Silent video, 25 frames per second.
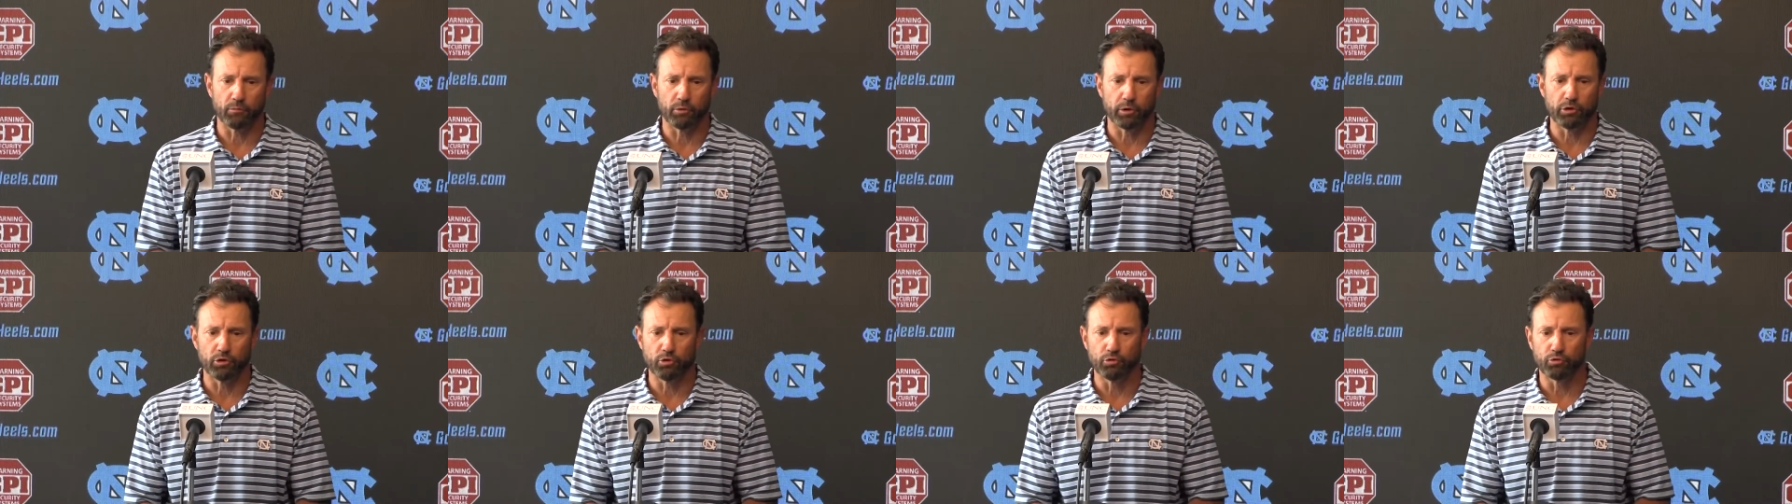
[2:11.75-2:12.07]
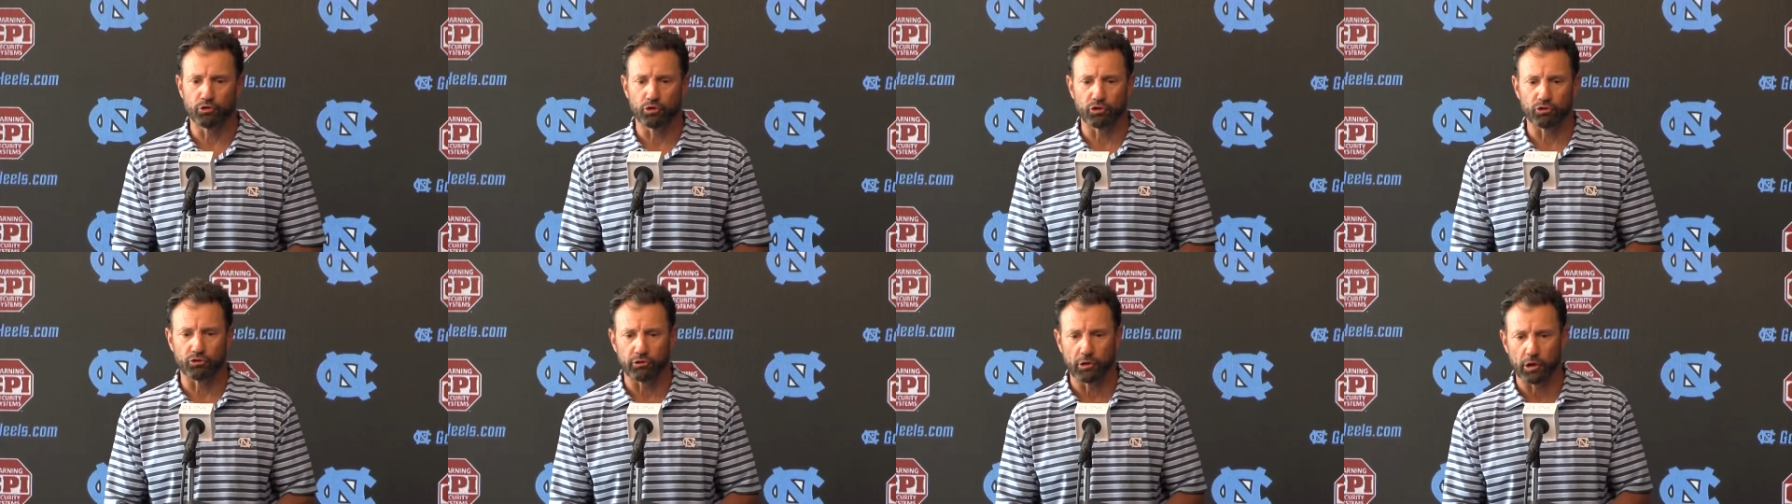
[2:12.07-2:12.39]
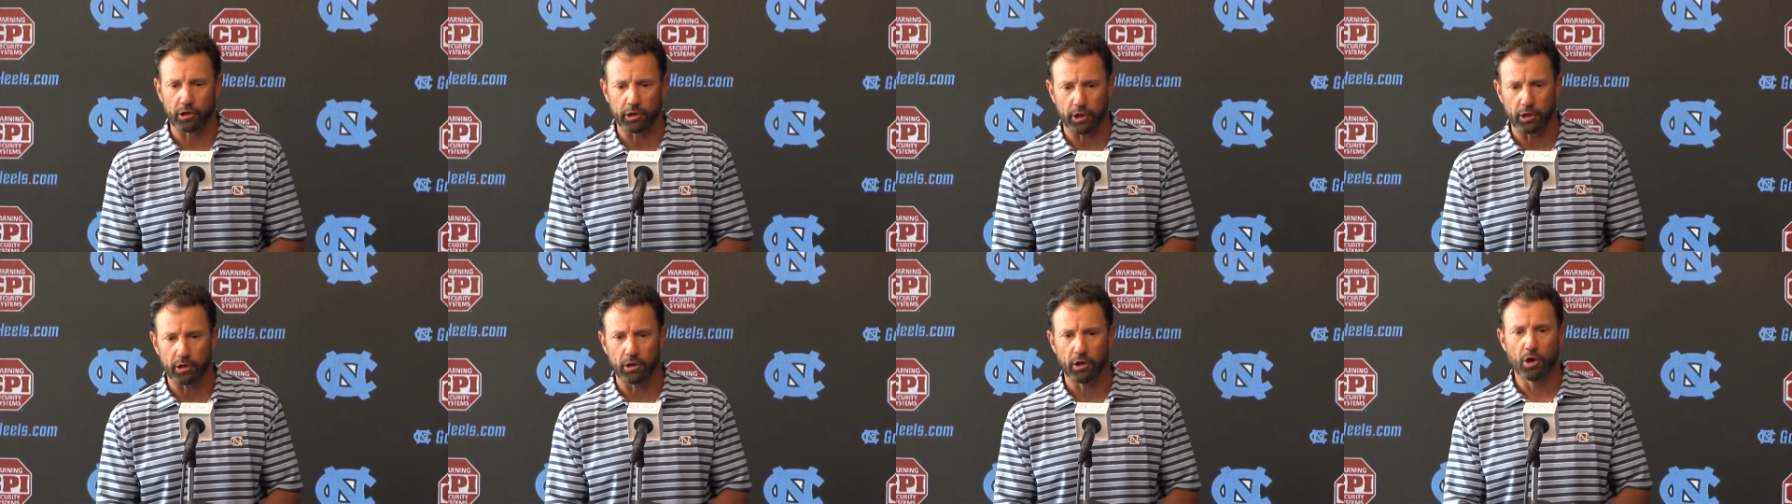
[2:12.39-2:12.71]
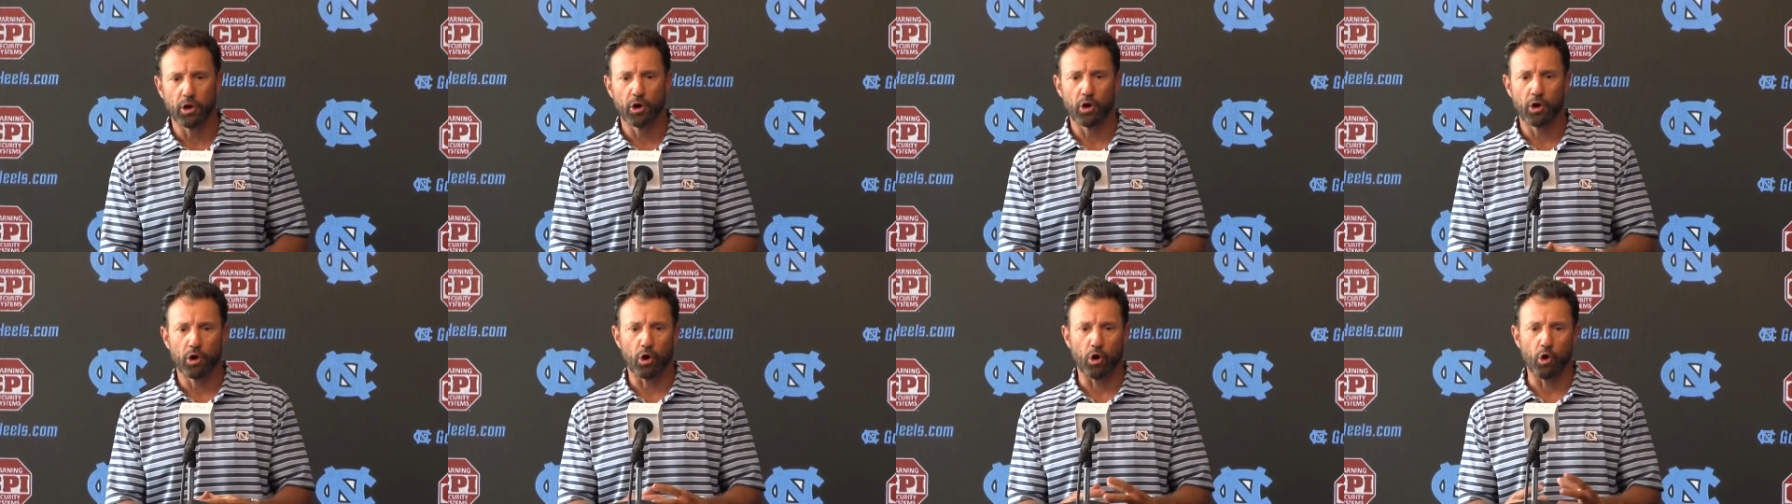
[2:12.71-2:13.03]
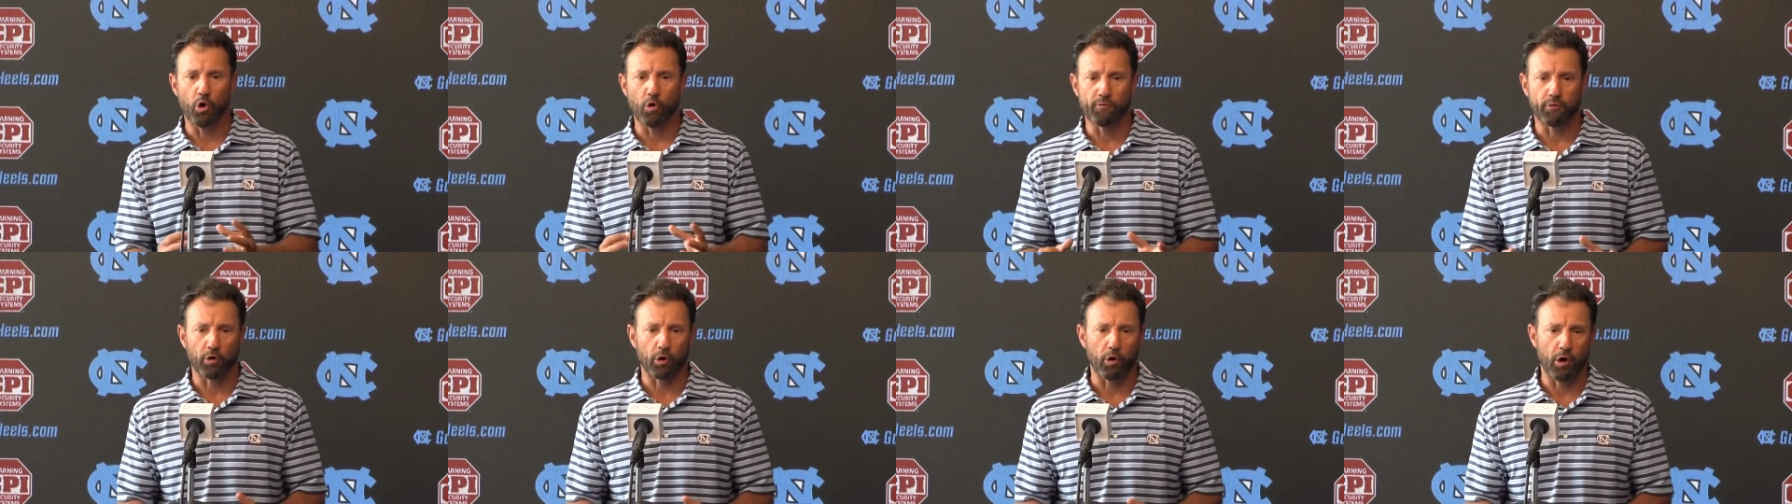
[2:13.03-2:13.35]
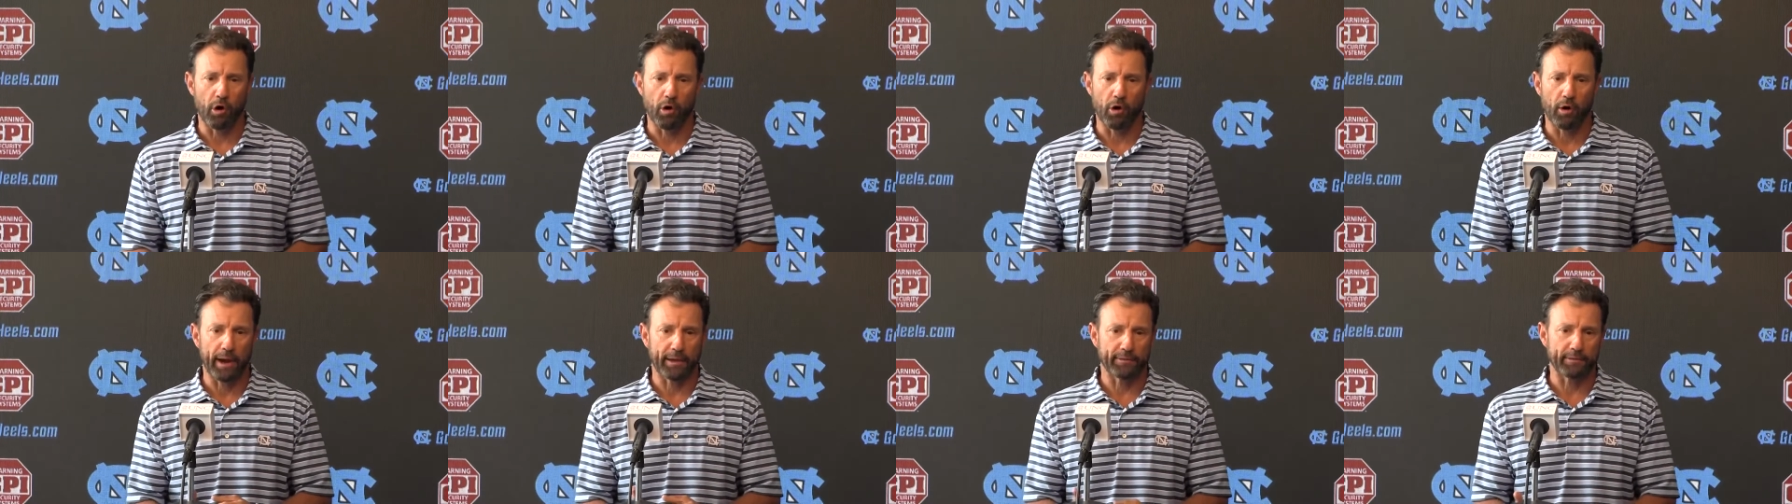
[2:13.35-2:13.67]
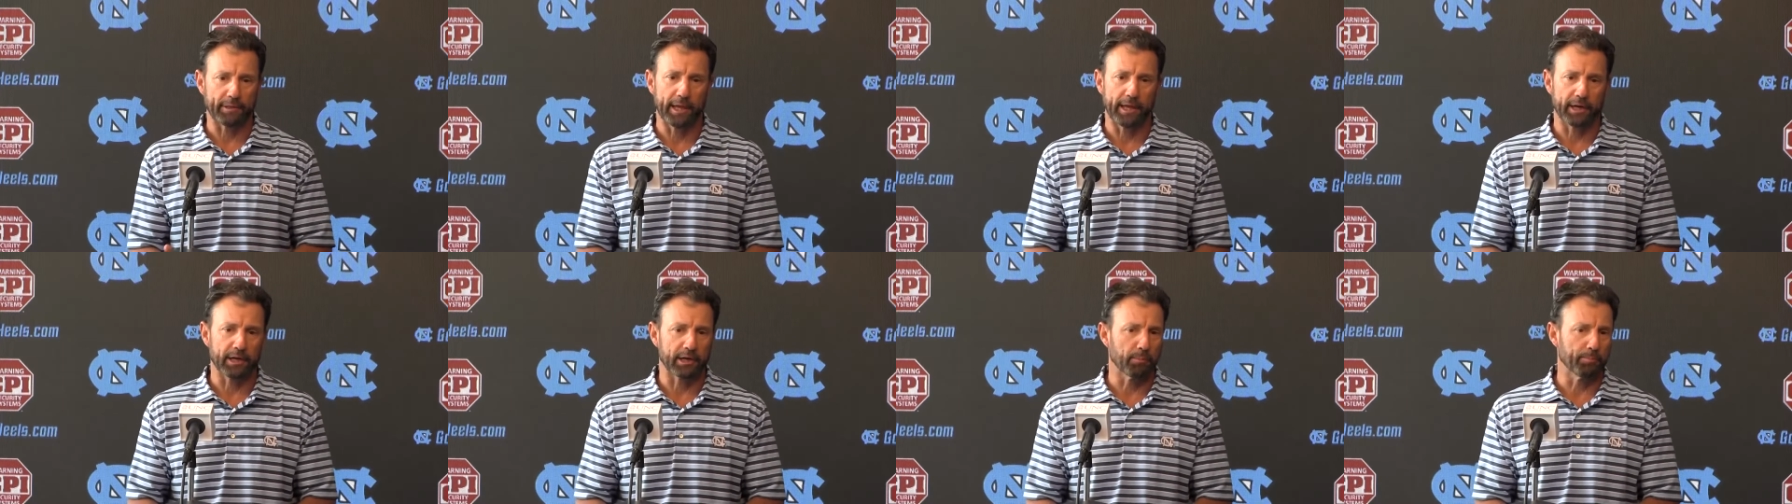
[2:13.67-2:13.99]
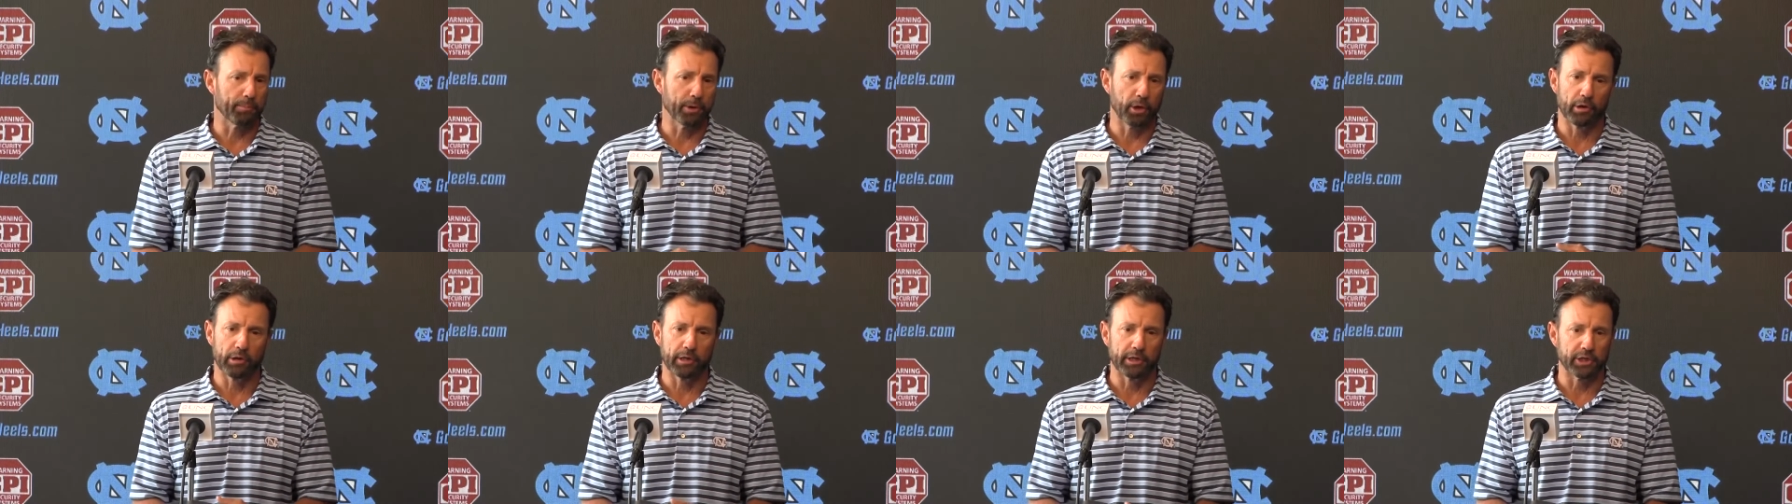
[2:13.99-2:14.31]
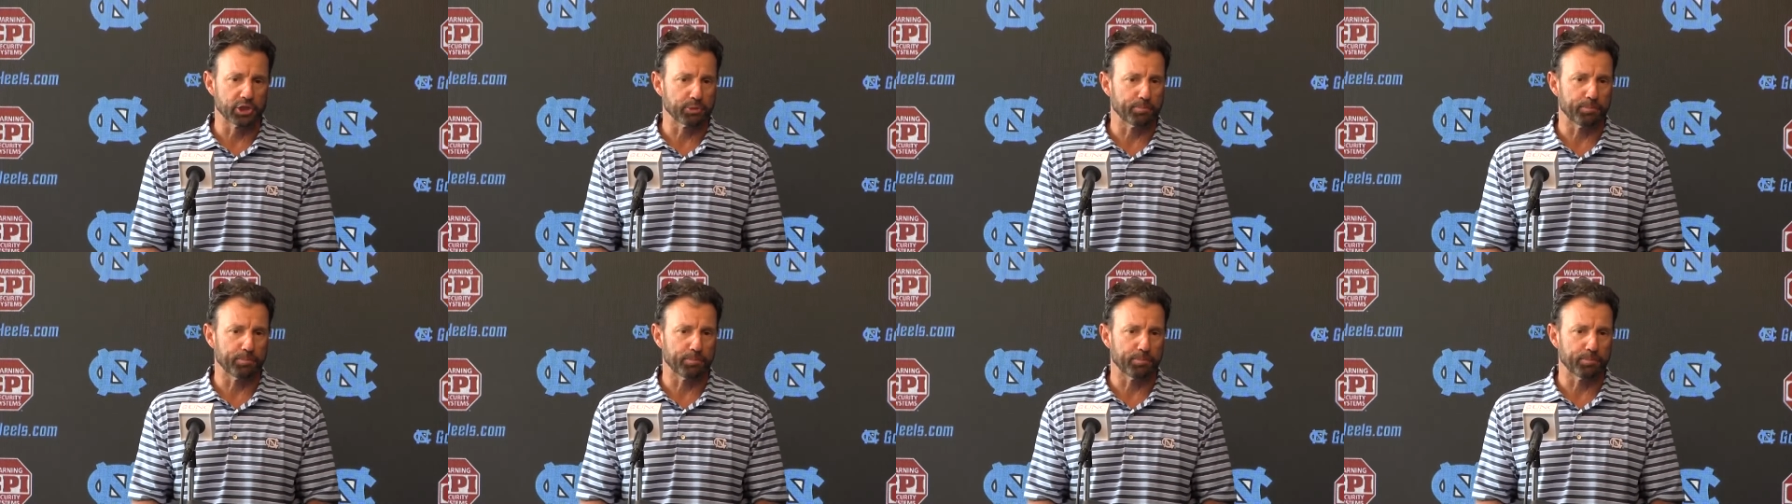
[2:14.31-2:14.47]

When you just look at overall athletic ability,